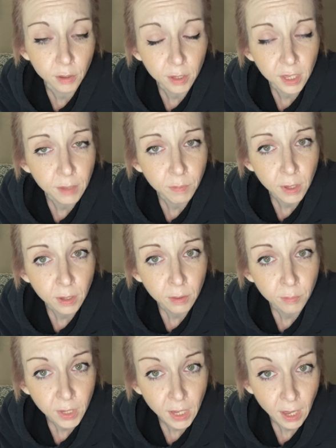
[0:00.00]
keeping
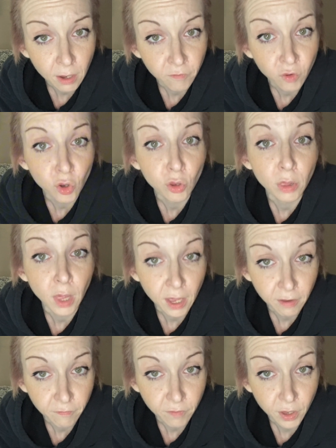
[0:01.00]
me out of her
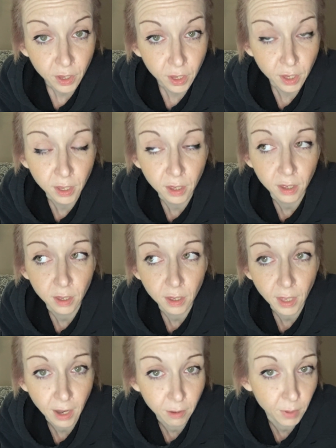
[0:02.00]
life,
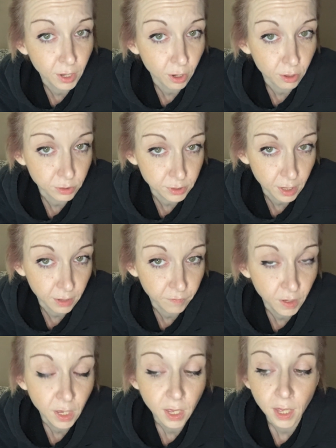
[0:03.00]
out of my daughter's life.
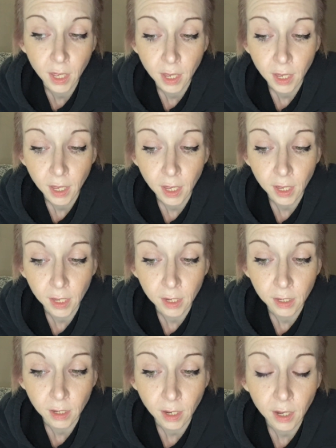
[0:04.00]

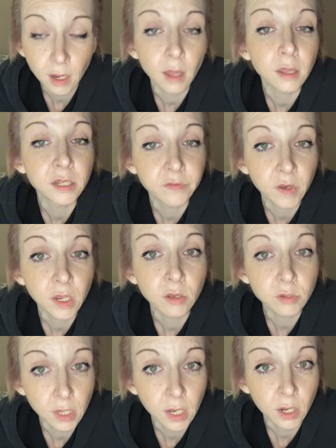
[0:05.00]
And I got these
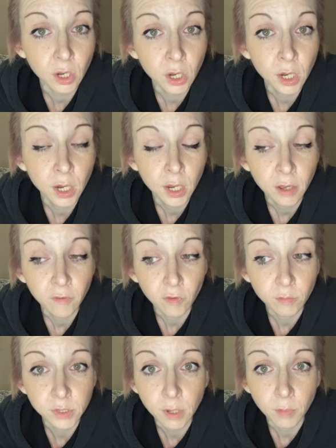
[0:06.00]
videos later
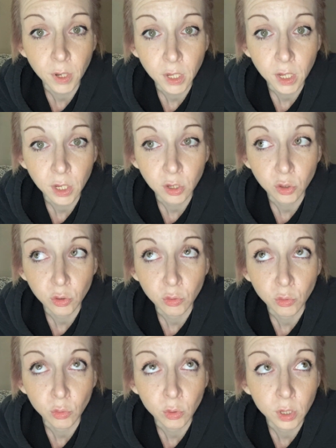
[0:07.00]
from somebody
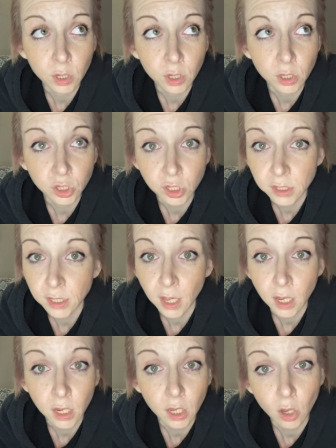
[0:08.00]
who she
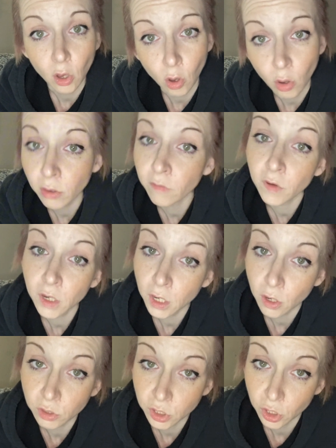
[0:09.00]
sent all the
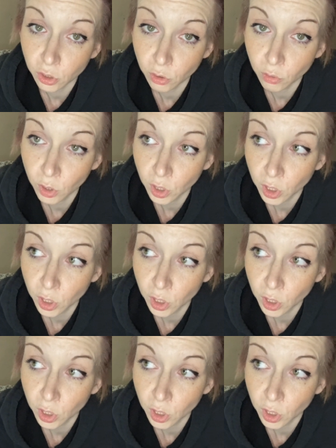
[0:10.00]
videos to